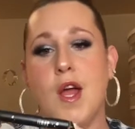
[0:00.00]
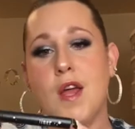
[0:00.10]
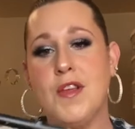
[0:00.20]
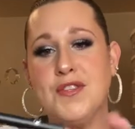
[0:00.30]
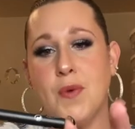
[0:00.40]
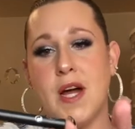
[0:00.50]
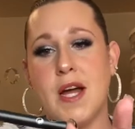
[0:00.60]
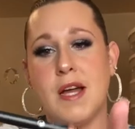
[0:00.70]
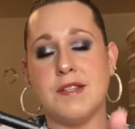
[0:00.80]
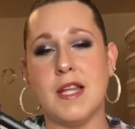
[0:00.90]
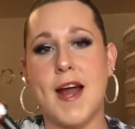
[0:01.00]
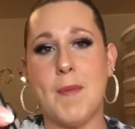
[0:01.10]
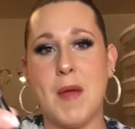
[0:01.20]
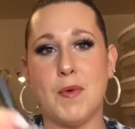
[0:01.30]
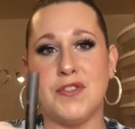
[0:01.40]
This was a lot
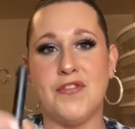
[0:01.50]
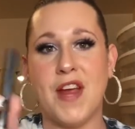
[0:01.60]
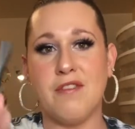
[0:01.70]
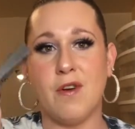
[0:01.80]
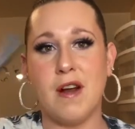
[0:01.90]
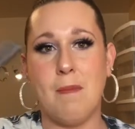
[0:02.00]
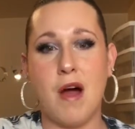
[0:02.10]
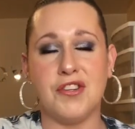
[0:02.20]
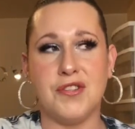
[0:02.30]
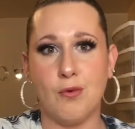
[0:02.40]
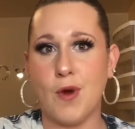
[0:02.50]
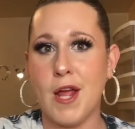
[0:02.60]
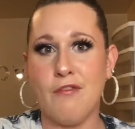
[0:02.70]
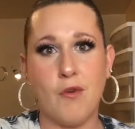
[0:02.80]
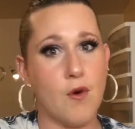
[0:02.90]
of people's favorite about
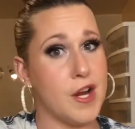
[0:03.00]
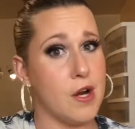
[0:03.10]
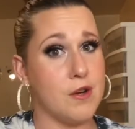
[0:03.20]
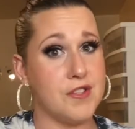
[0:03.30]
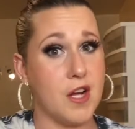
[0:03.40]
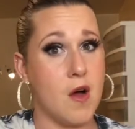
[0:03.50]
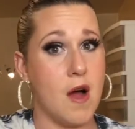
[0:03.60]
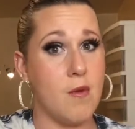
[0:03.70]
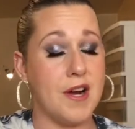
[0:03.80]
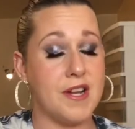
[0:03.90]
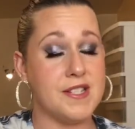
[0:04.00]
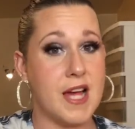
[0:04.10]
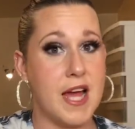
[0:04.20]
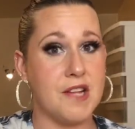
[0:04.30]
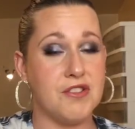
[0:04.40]
three, four years ago, I want to say.